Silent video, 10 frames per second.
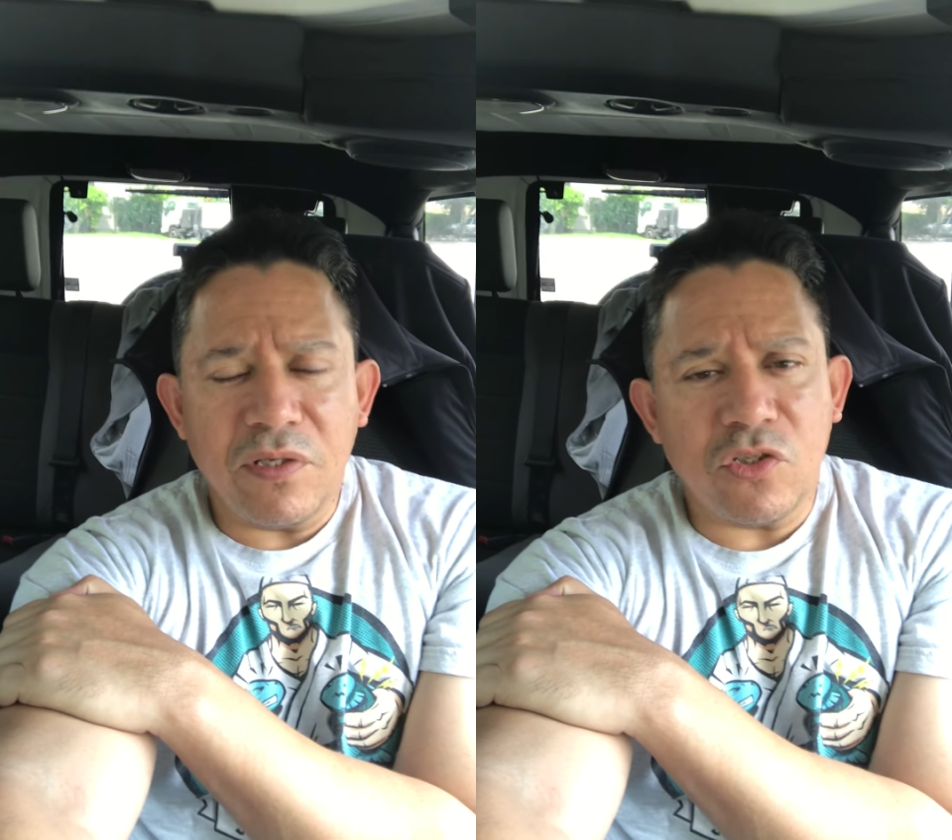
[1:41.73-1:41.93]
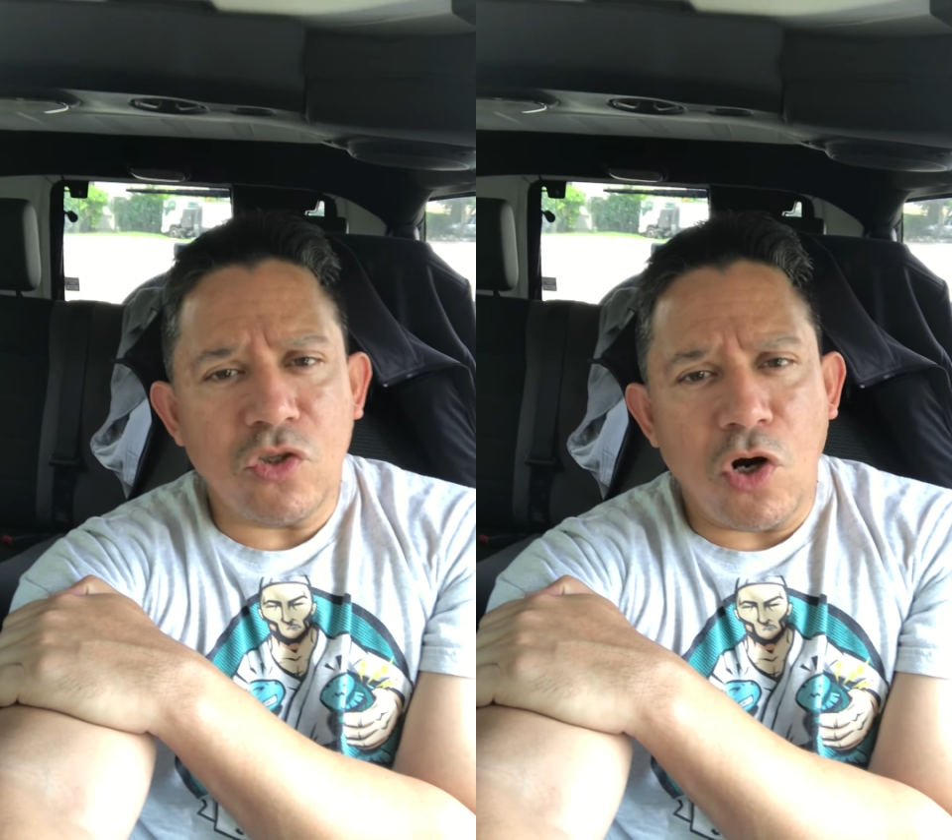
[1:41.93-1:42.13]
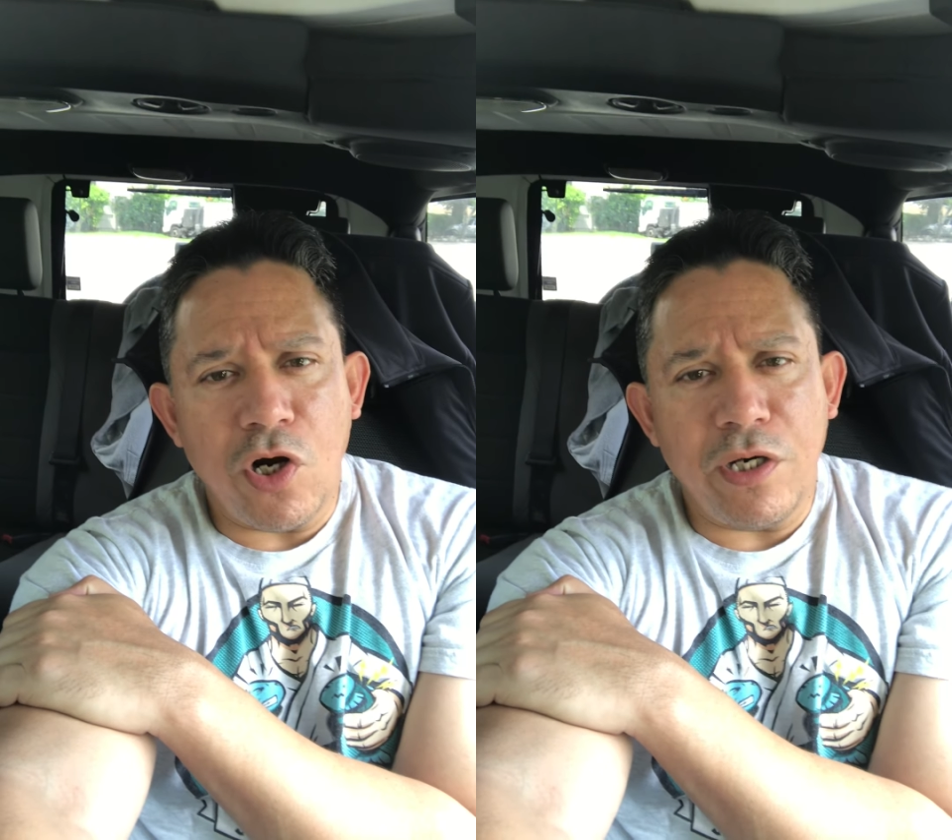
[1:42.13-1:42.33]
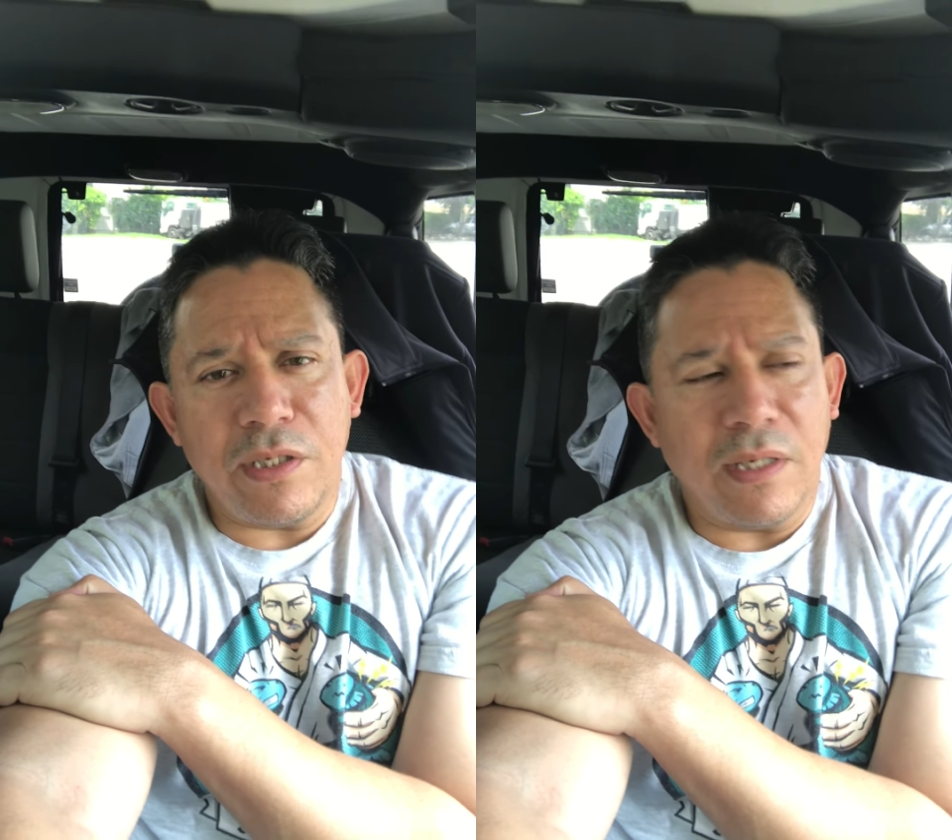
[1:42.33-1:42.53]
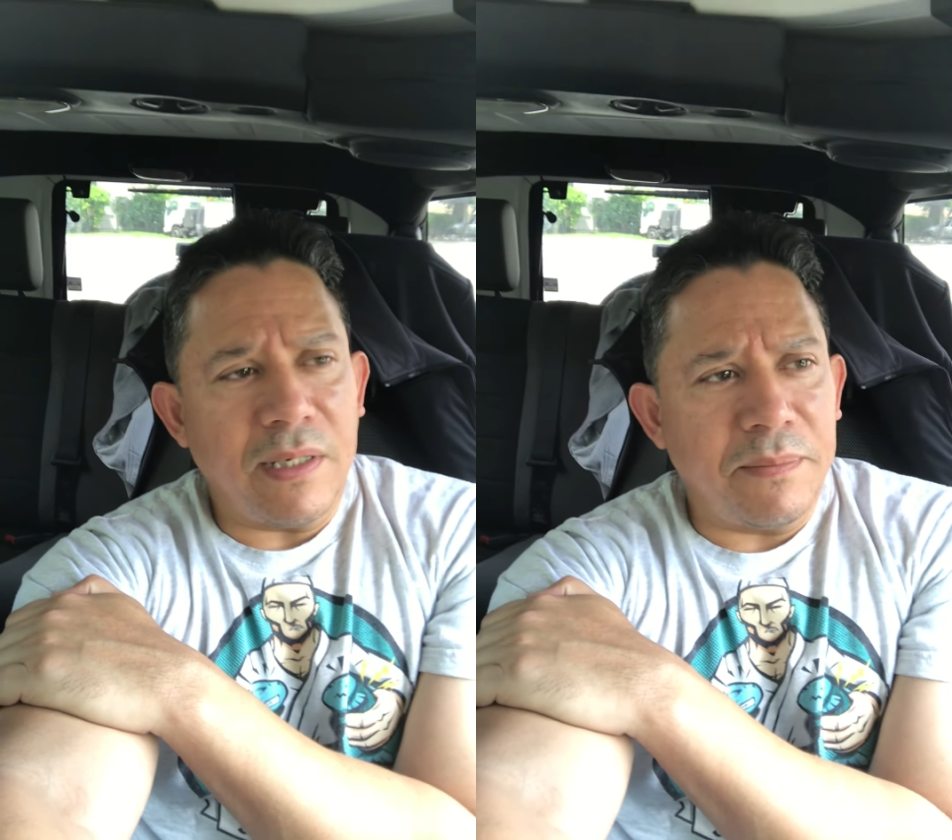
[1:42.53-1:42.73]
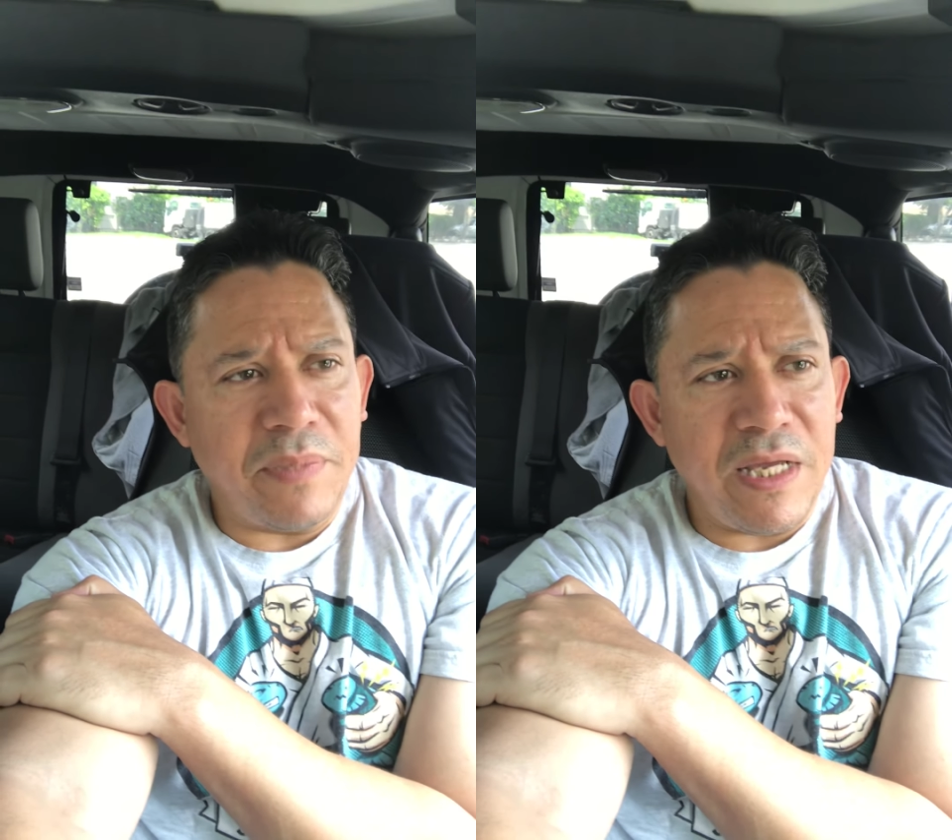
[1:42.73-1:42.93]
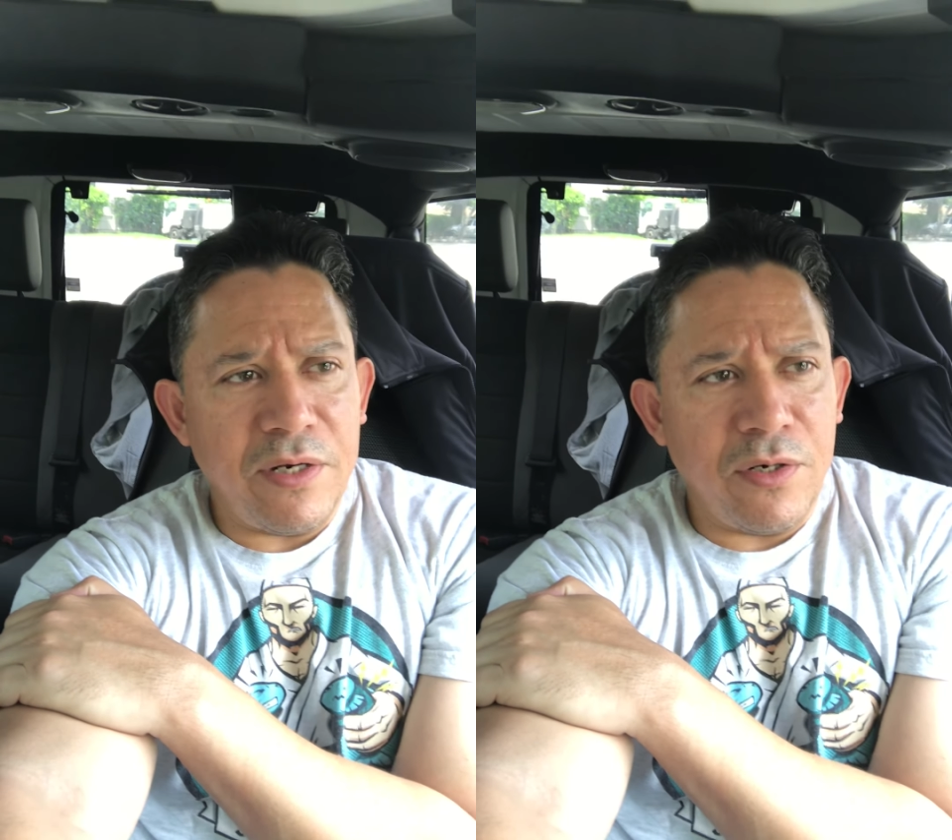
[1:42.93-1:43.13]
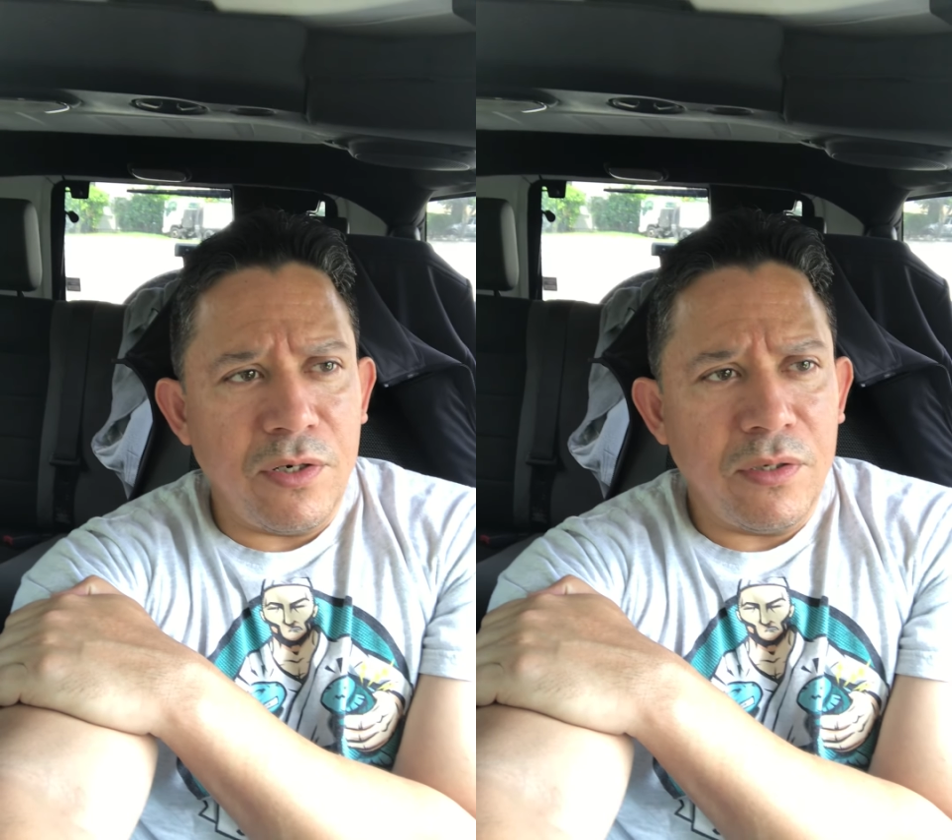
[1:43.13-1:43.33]
start, uh,
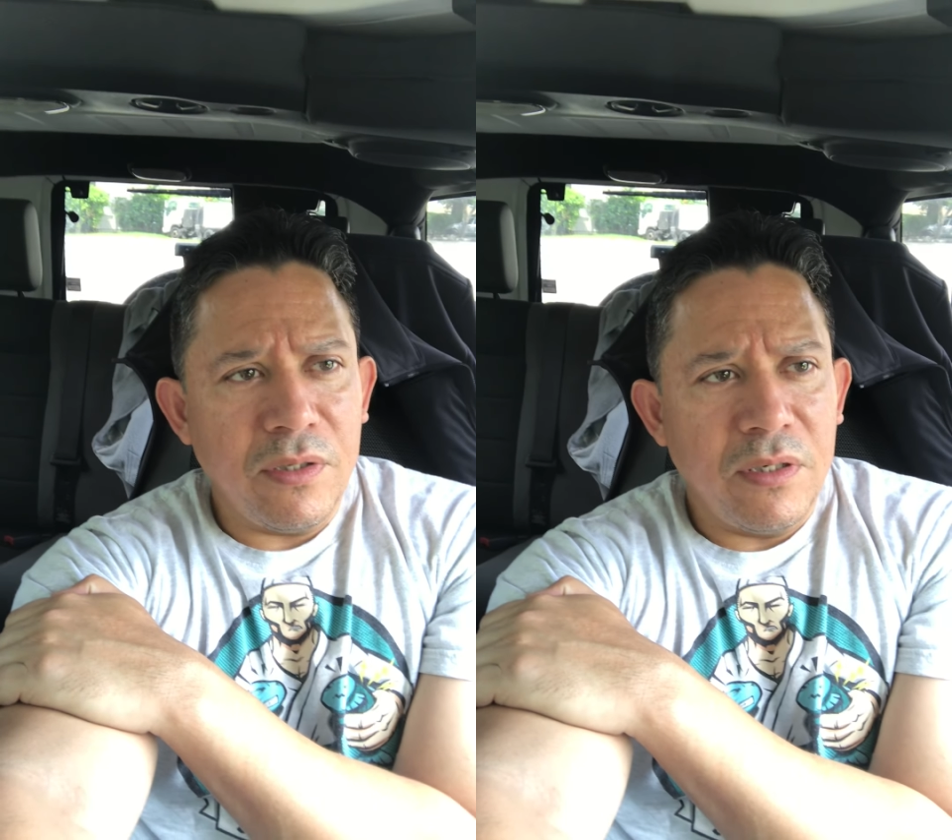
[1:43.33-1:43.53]
Bader,